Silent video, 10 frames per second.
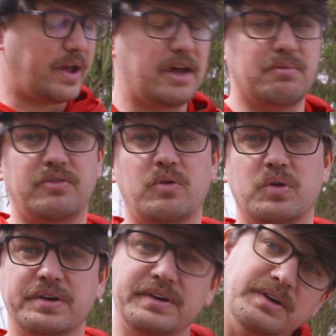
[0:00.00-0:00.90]
I had
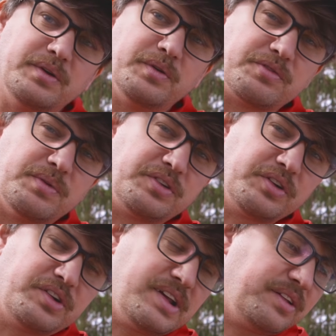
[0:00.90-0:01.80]
before was from the
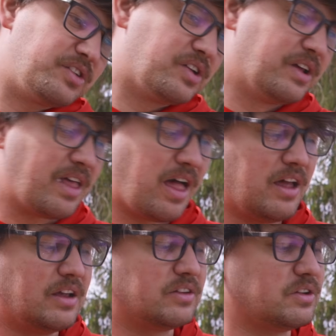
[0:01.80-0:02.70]
Circuit Challenge,
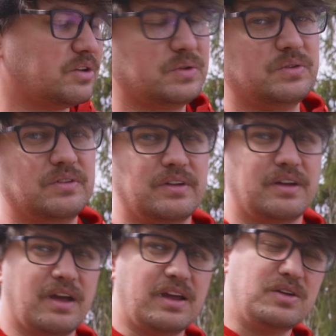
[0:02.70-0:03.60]
so
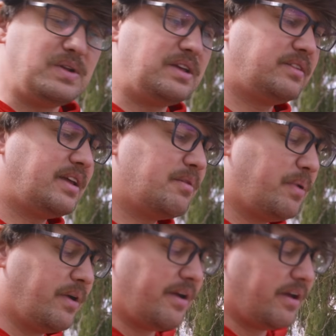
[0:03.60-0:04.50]
a unique stamp.
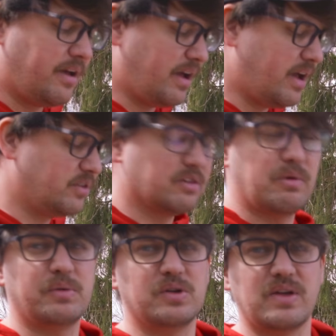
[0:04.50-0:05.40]
I know some
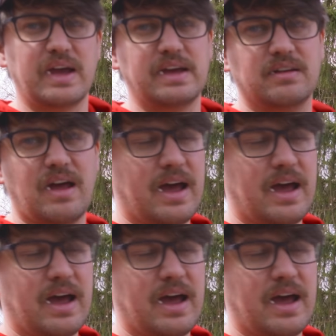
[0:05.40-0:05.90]
people don't like it.